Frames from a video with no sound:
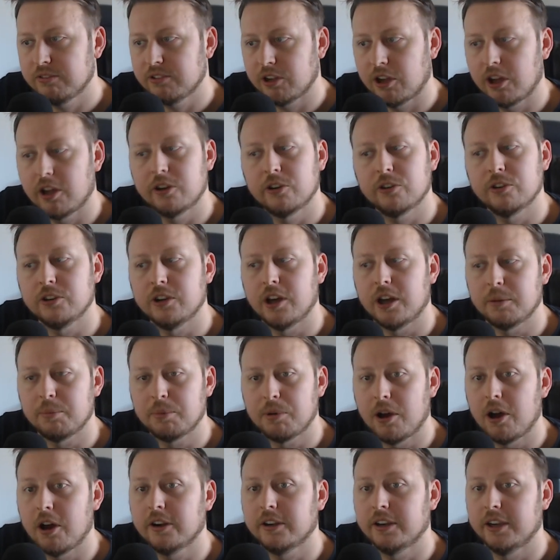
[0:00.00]
taught or not
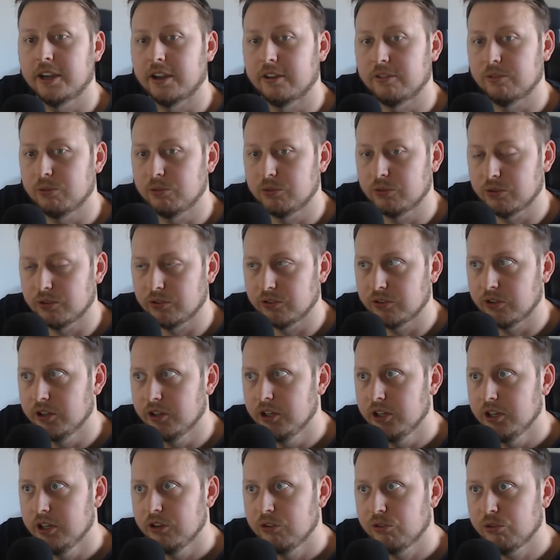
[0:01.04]
podcast which was
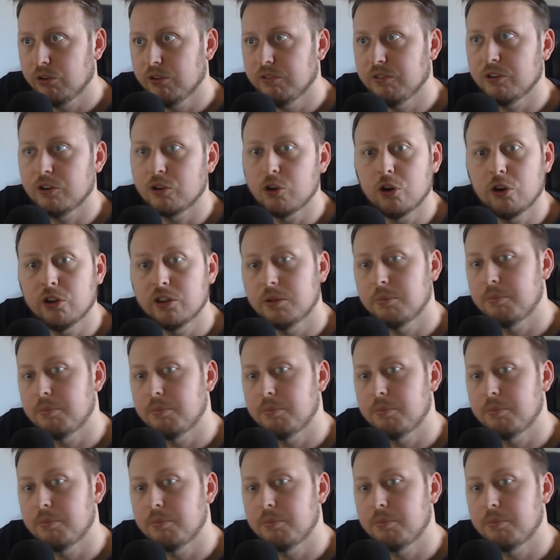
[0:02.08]
sort of a goal in the